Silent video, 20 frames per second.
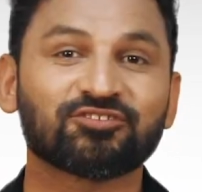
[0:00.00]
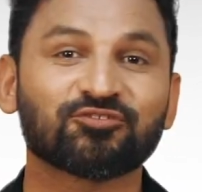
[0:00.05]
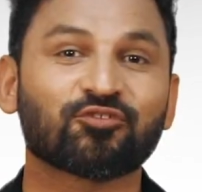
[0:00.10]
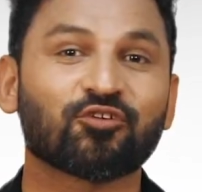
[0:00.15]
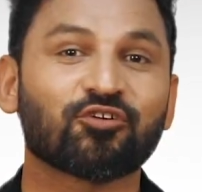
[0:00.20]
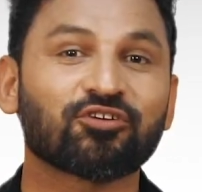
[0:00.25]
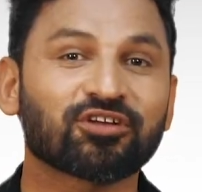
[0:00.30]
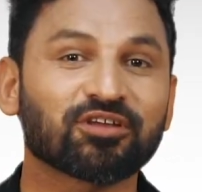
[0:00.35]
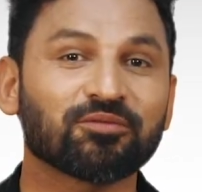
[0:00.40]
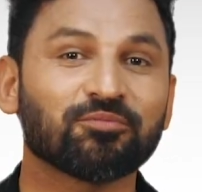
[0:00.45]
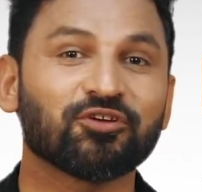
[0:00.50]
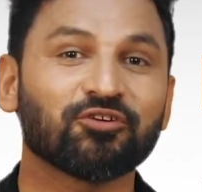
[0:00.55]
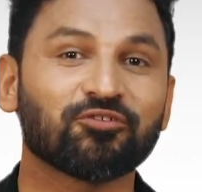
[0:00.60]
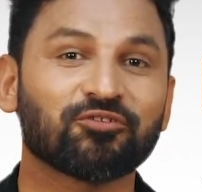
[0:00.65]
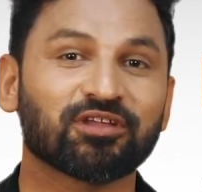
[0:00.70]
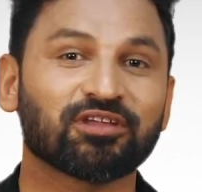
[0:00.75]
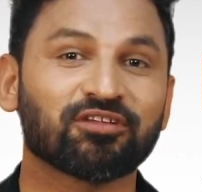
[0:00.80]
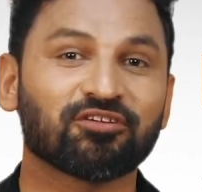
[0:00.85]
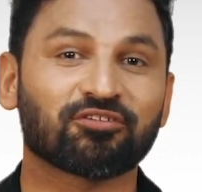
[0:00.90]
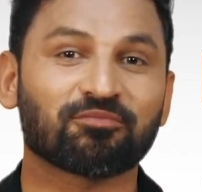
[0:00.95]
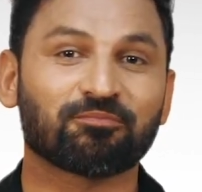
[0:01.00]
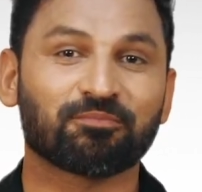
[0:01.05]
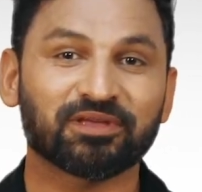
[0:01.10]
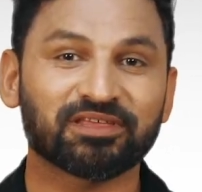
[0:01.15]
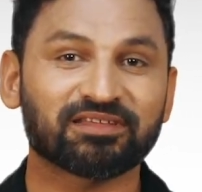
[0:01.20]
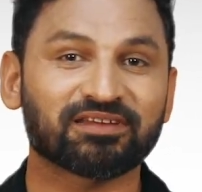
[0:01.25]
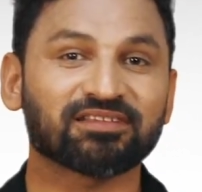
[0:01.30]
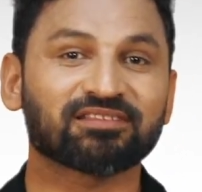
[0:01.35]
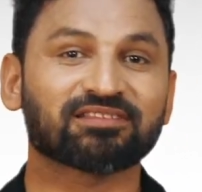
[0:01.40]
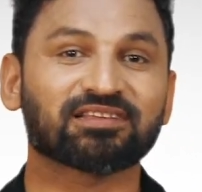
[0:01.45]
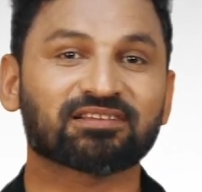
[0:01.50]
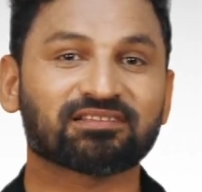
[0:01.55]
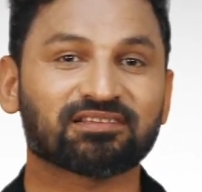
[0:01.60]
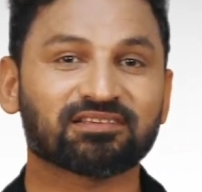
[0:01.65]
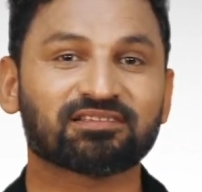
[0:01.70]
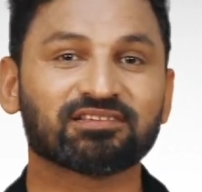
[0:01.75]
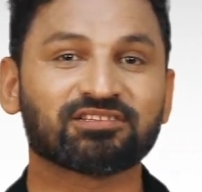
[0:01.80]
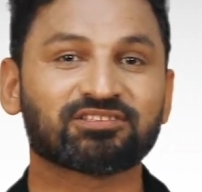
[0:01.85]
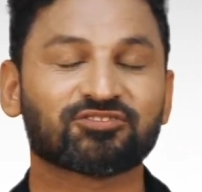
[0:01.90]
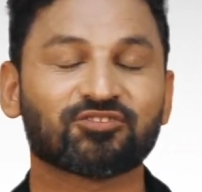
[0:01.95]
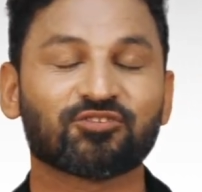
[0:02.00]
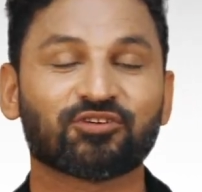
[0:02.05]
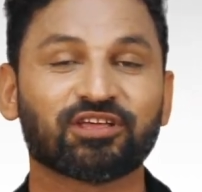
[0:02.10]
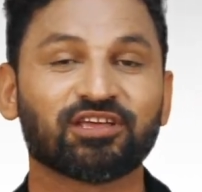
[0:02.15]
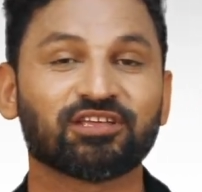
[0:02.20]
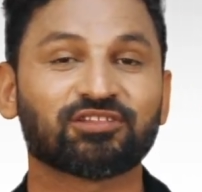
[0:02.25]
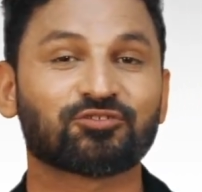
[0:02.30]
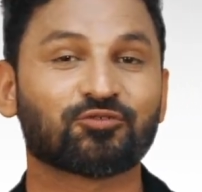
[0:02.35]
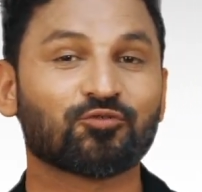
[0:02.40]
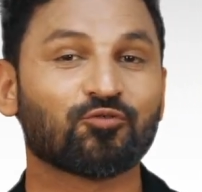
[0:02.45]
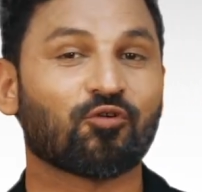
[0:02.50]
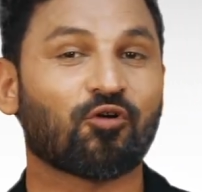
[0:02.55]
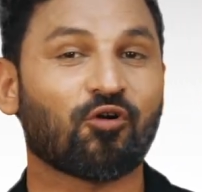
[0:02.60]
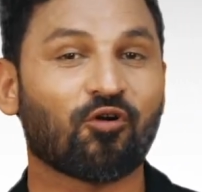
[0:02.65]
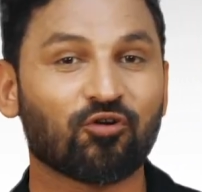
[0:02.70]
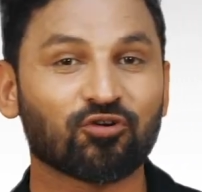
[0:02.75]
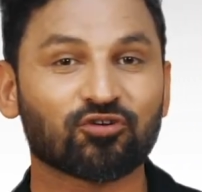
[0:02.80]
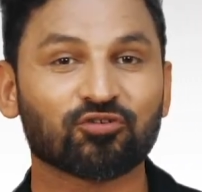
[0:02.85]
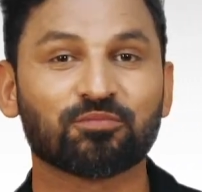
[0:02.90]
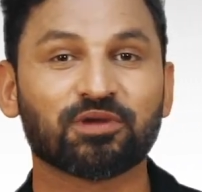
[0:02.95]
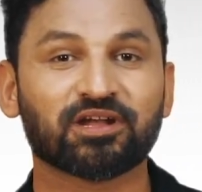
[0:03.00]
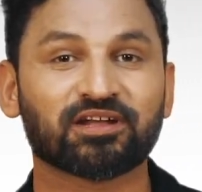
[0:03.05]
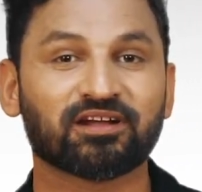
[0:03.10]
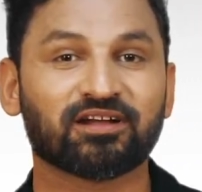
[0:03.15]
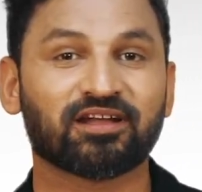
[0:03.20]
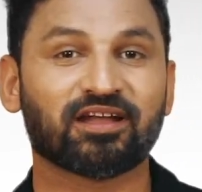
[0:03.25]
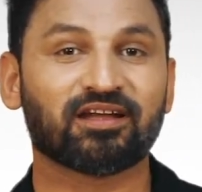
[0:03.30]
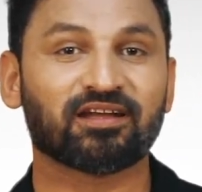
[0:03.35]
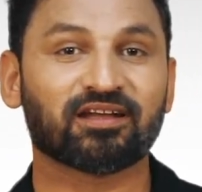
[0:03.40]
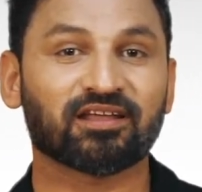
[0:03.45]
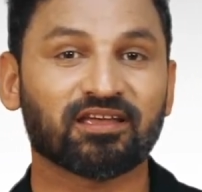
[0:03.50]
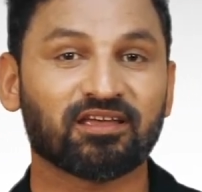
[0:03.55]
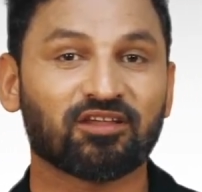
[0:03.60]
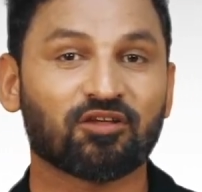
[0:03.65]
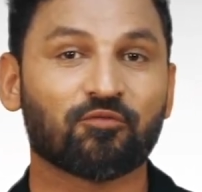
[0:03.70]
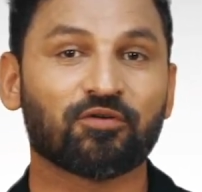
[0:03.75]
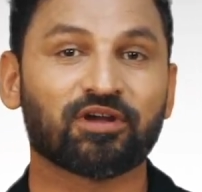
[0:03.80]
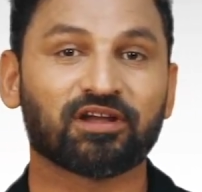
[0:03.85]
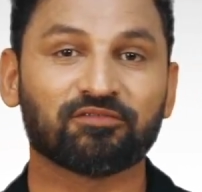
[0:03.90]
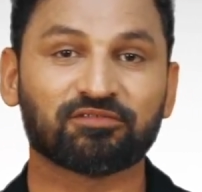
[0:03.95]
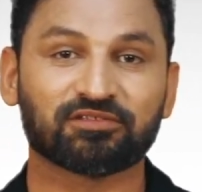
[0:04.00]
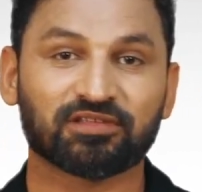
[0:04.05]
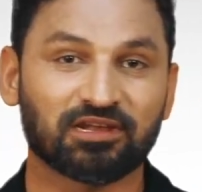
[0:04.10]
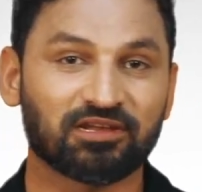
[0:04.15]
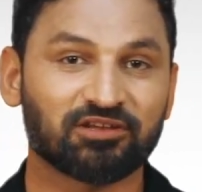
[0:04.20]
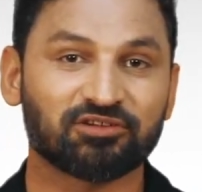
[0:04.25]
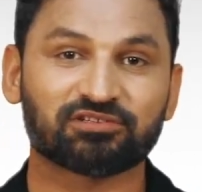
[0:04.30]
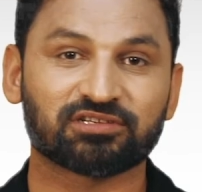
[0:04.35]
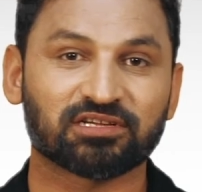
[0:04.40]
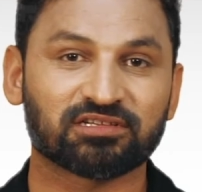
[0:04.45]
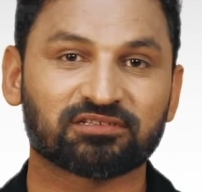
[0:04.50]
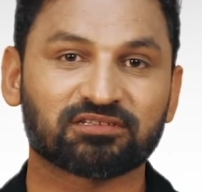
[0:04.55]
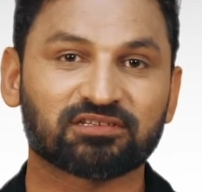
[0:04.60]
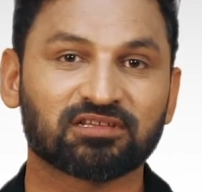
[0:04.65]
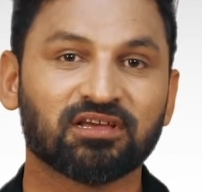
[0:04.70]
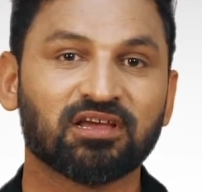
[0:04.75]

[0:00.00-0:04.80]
to contribute in your business success story through automated and innovative solutions.